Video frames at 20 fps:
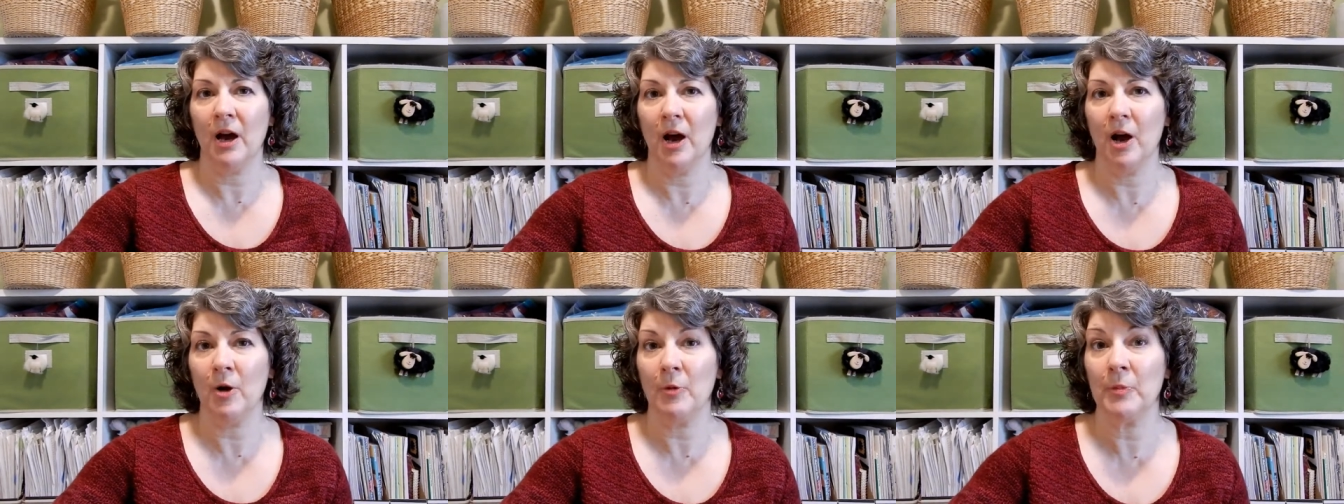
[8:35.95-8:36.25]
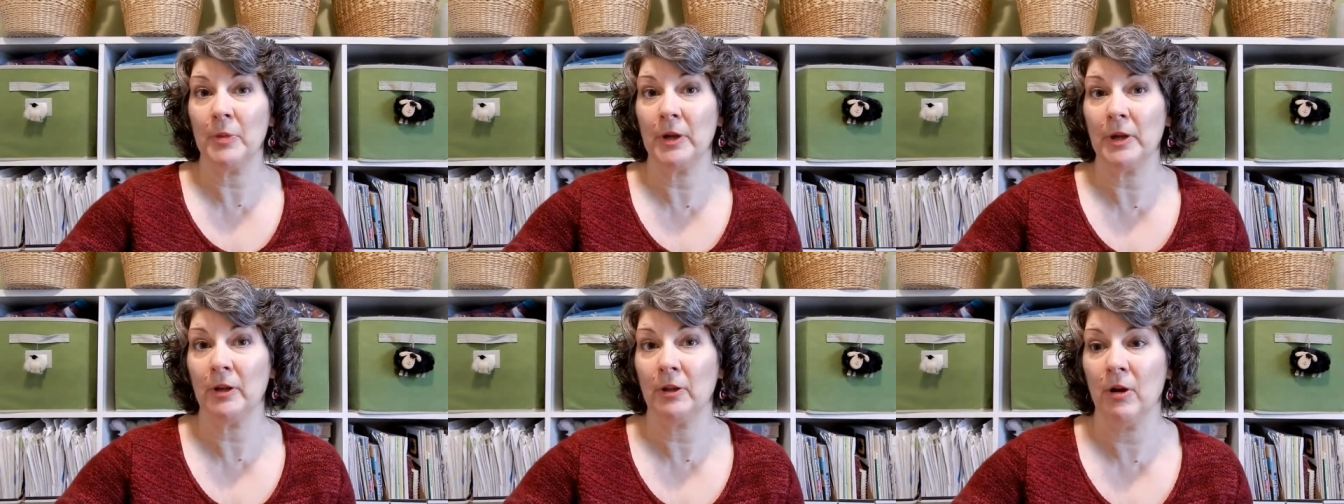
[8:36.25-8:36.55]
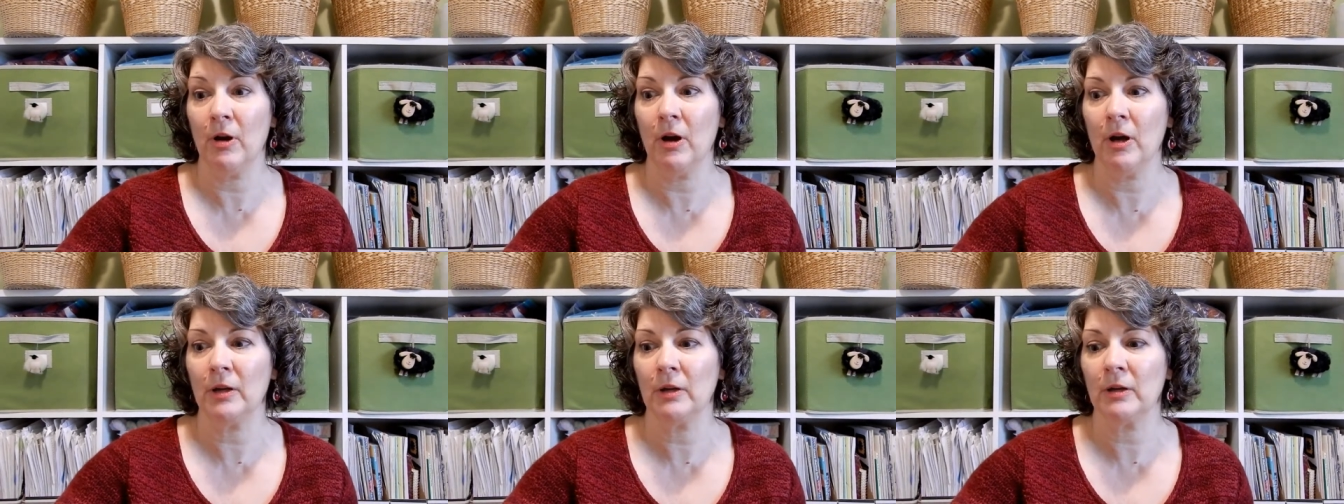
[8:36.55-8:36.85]
I'll be a
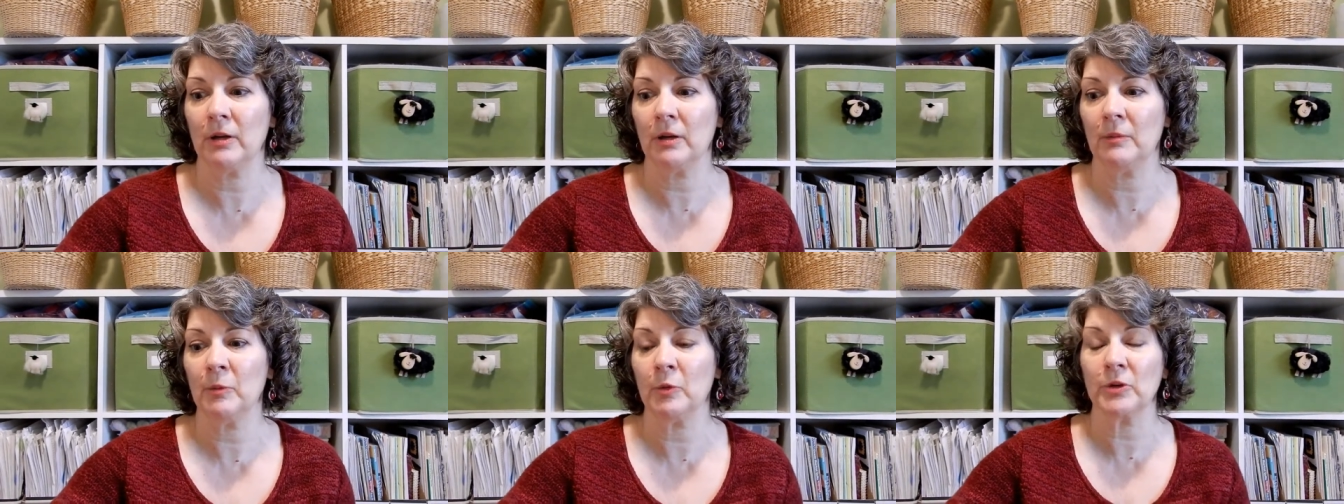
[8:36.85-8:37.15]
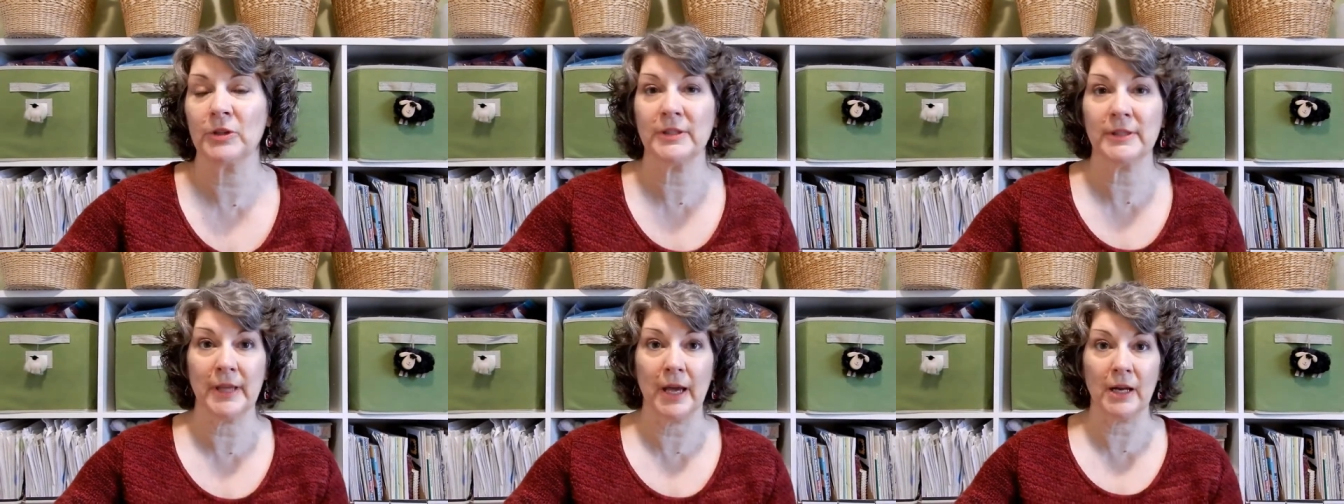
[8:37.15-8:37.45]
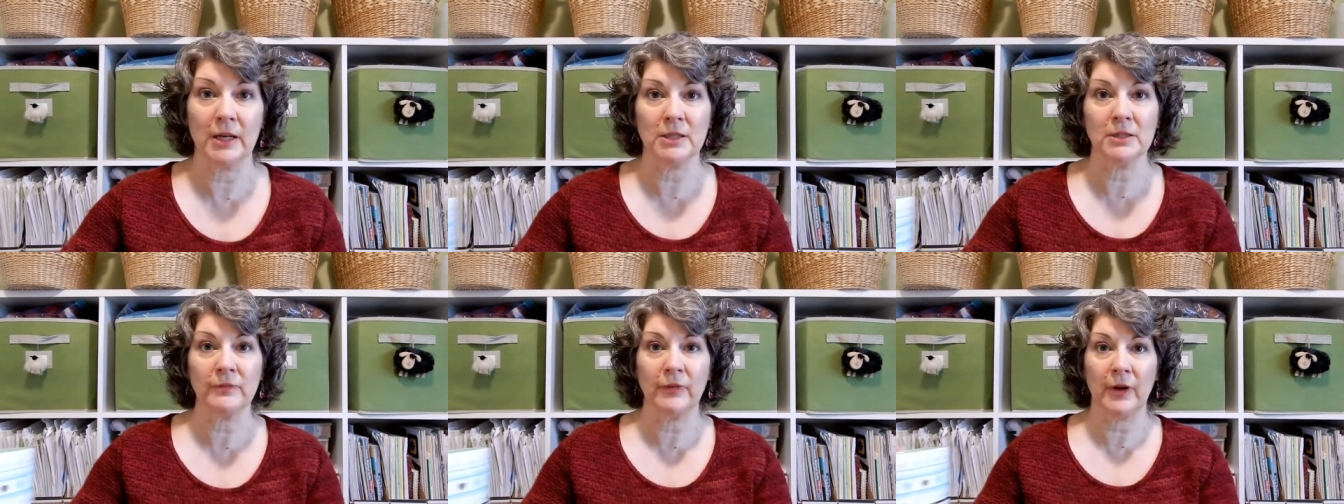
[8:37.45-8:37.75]
lot more
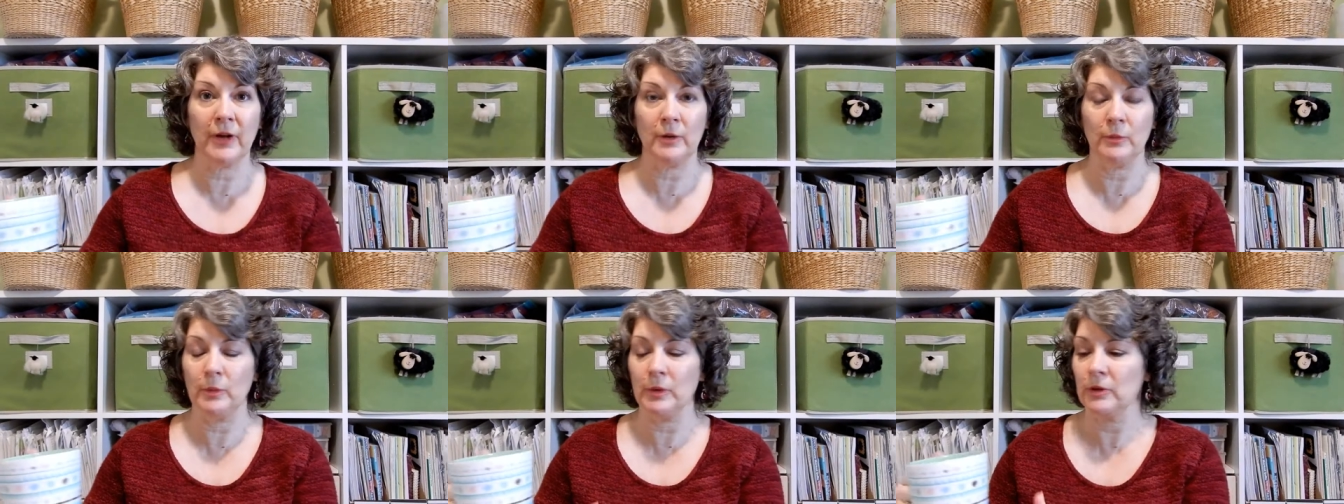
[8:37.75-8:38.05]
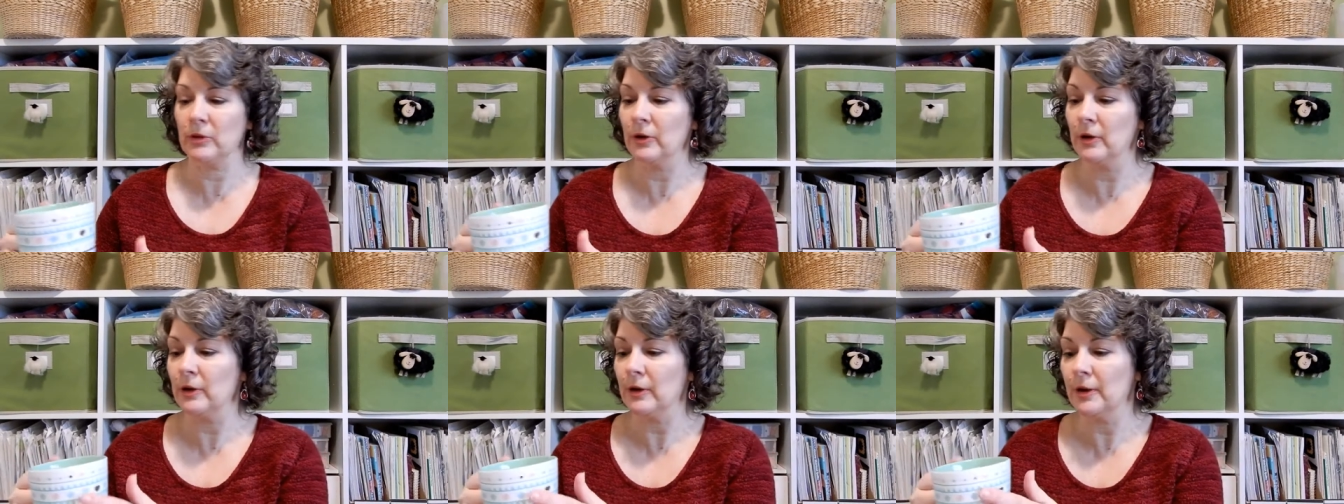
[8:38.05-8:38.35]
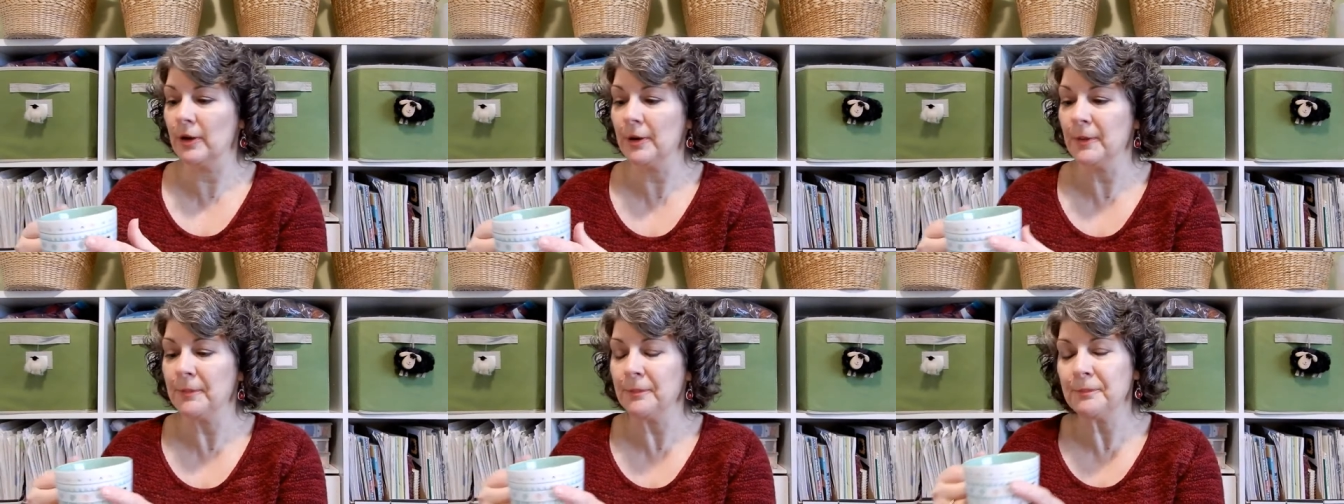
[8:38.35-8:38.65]
satisfied with
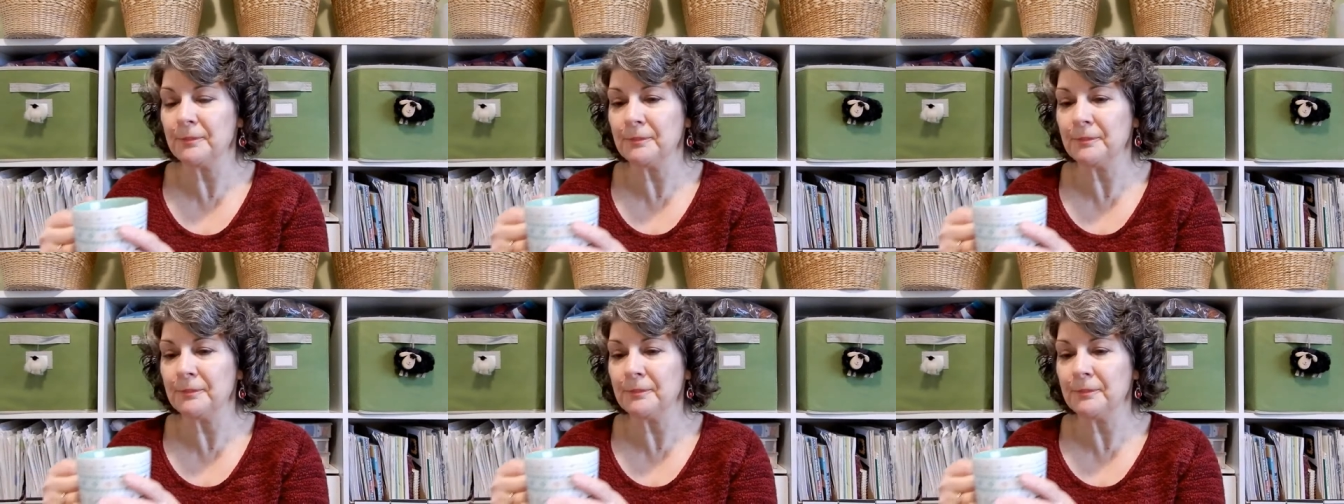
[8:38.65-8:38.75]
it.